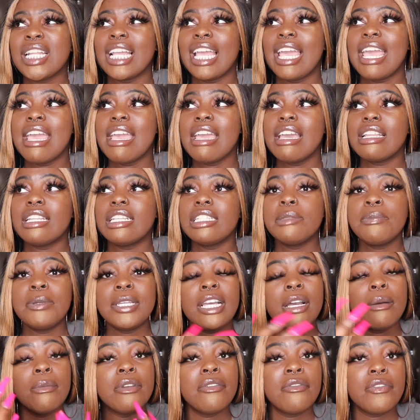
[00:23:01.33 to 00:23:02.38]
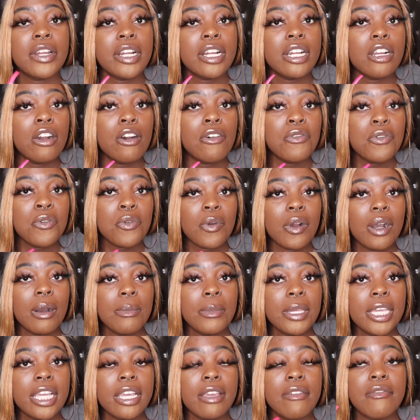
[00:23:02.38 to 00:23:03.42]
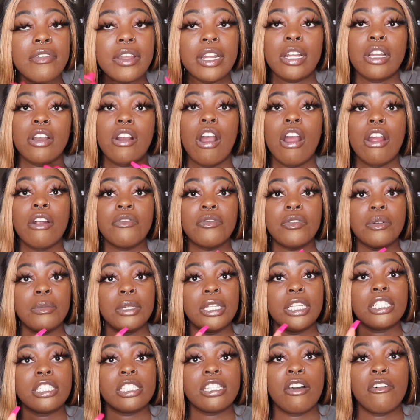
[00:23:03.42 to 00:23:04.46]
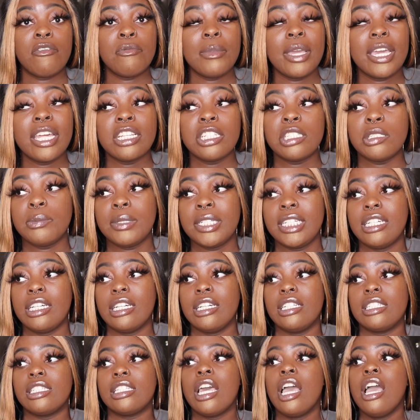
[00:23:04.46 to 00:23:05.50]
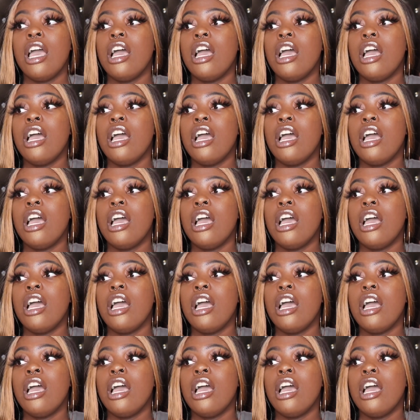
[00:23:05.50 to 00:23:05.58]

and it's becoming very overwhelming and very hard for me to self-manage because